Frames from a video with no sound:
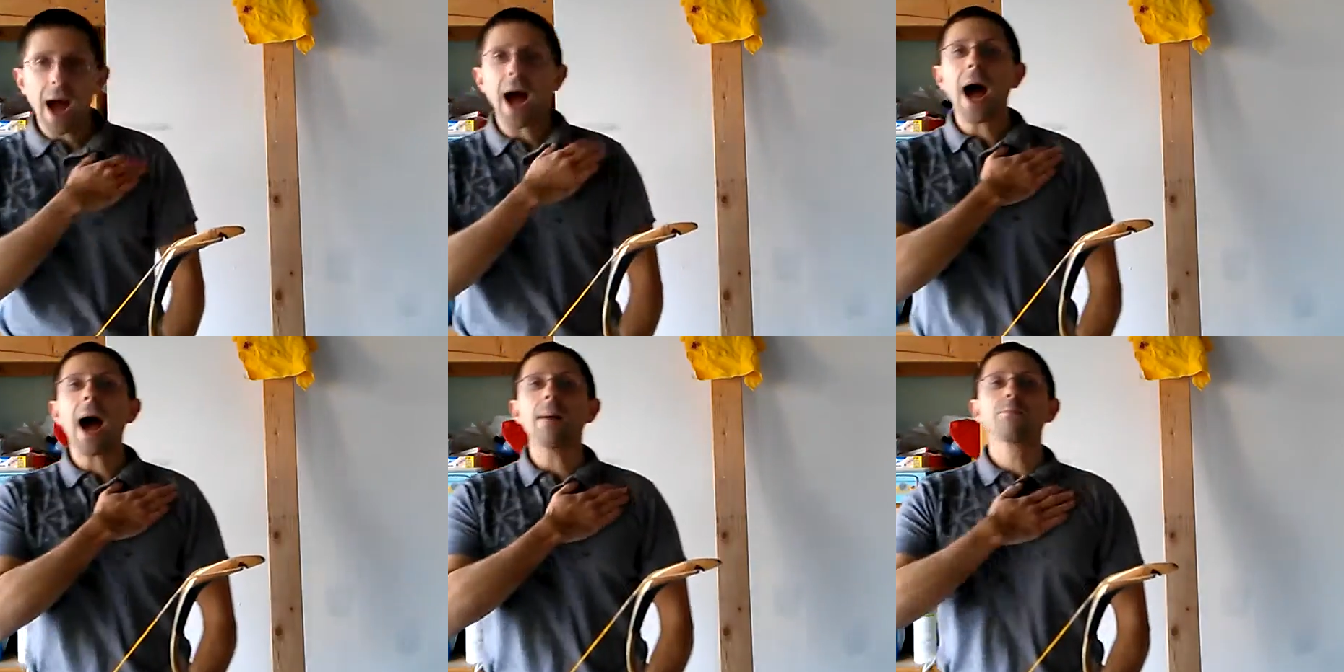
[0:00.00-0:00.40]

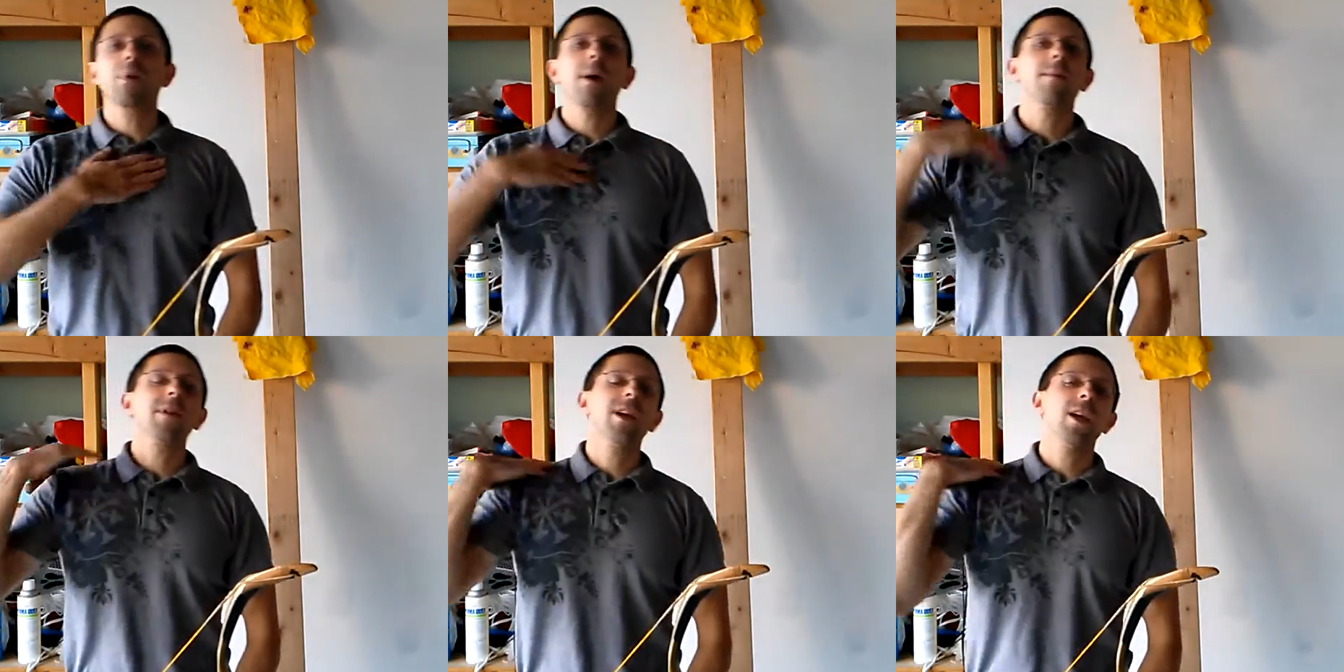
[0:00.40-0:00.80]
I'm
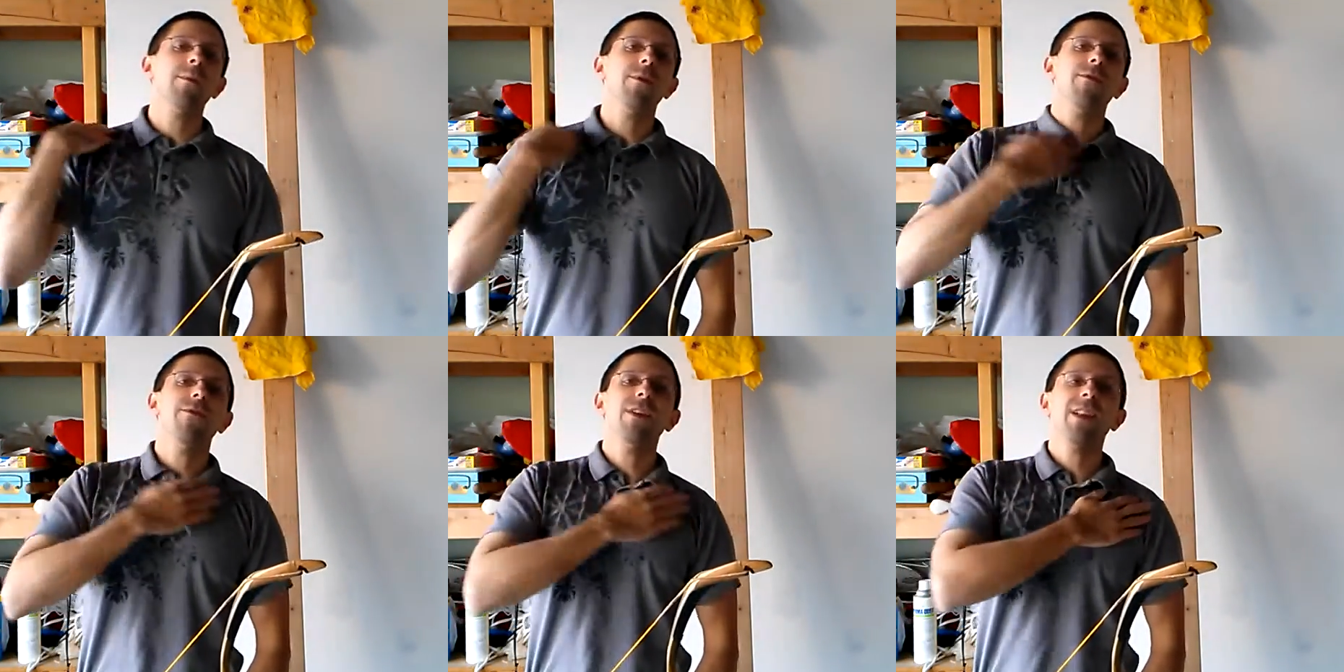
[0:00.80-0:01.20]
probably going to be
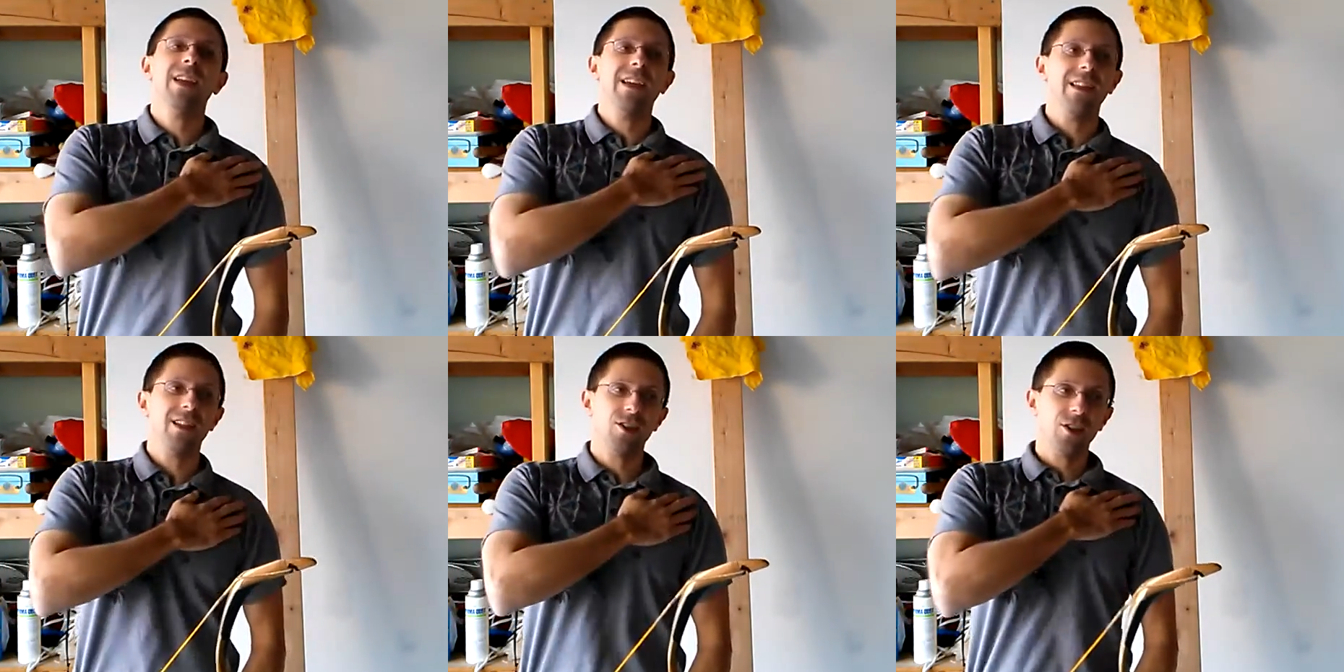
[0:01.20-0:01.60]
feeling
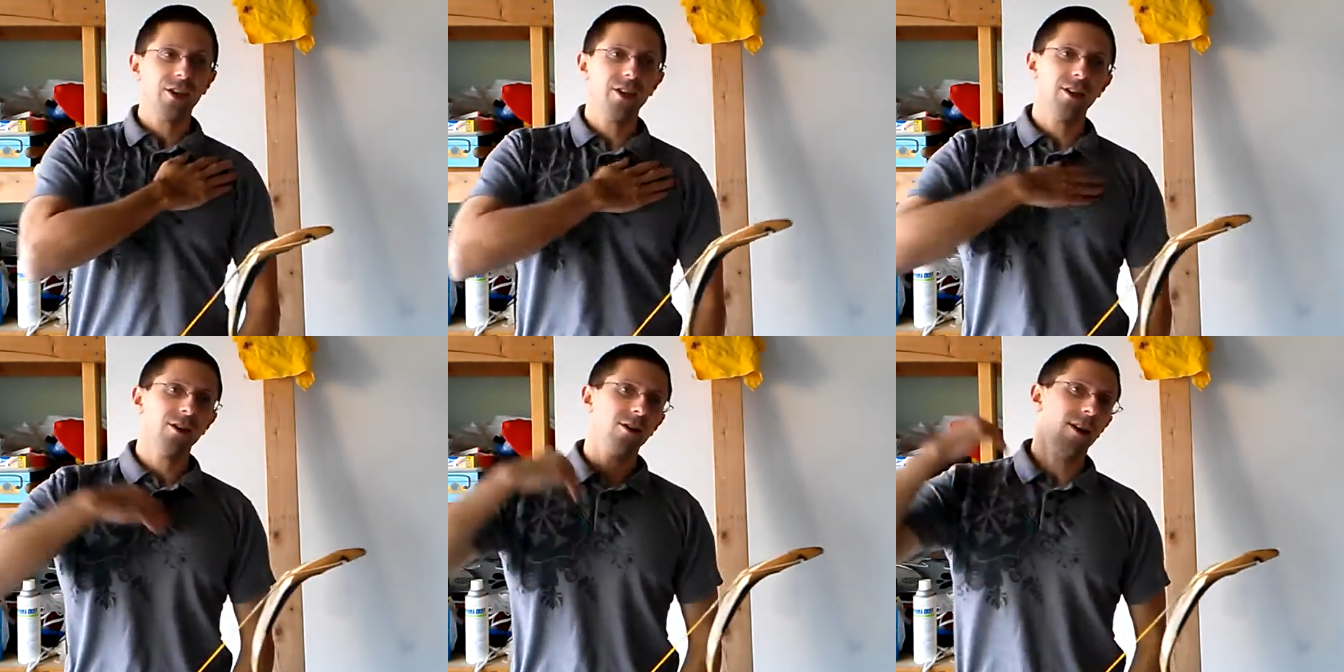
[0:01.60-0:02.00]
this
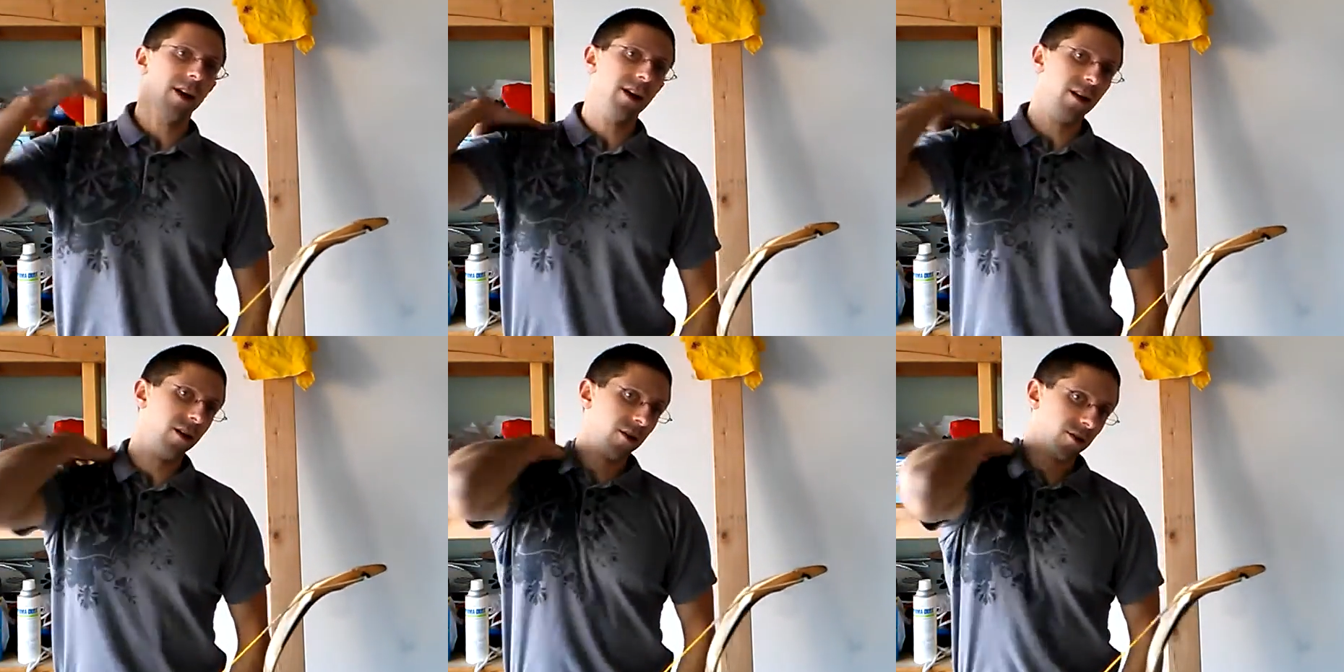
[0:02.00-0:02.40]
here and
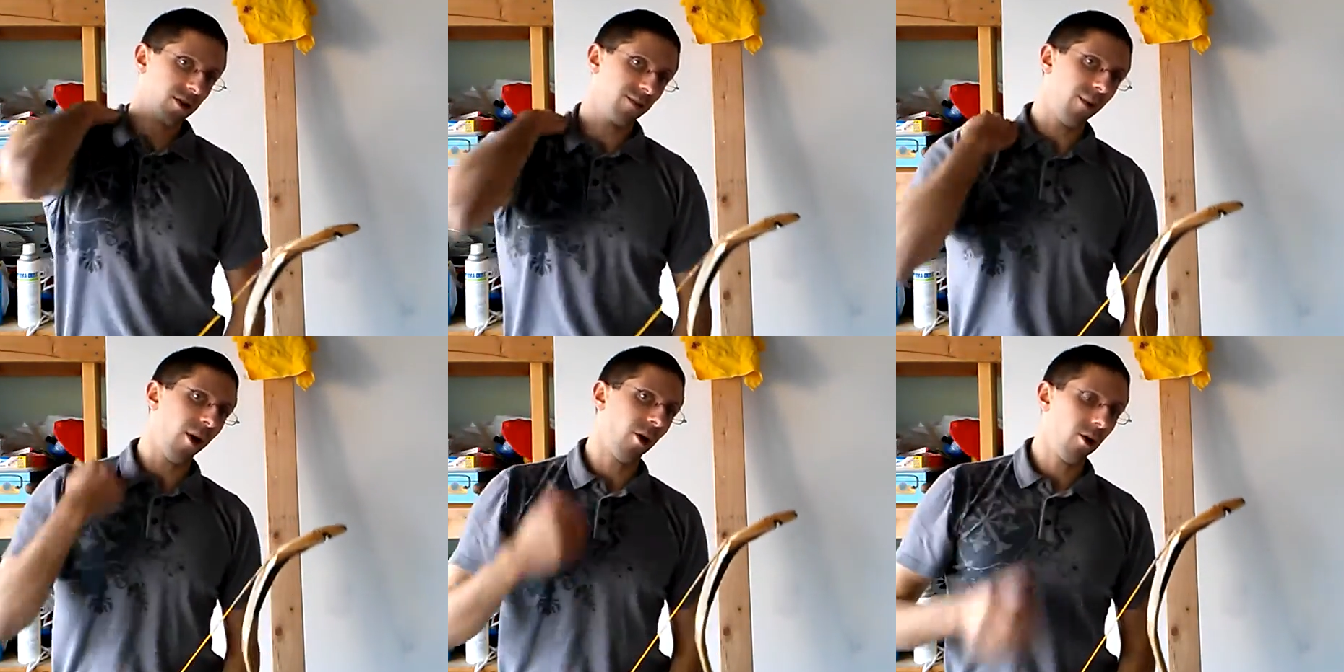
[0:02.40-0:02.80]
here
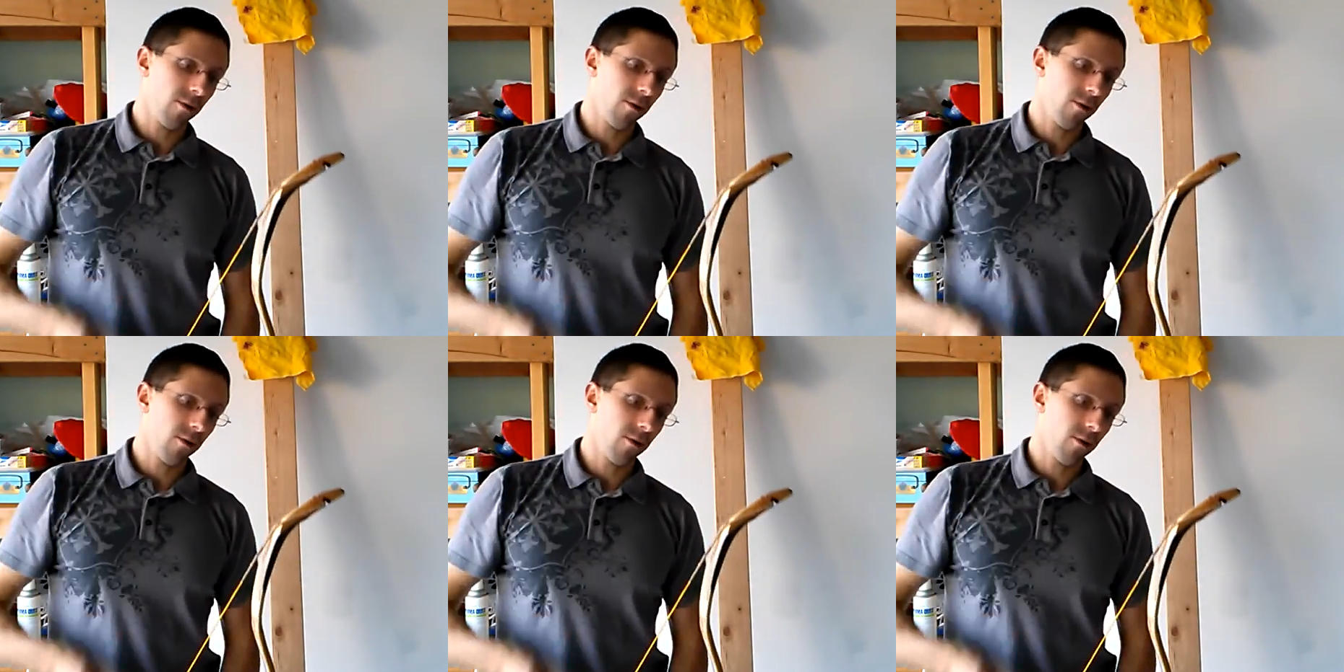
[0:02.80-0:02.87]
tomorrow.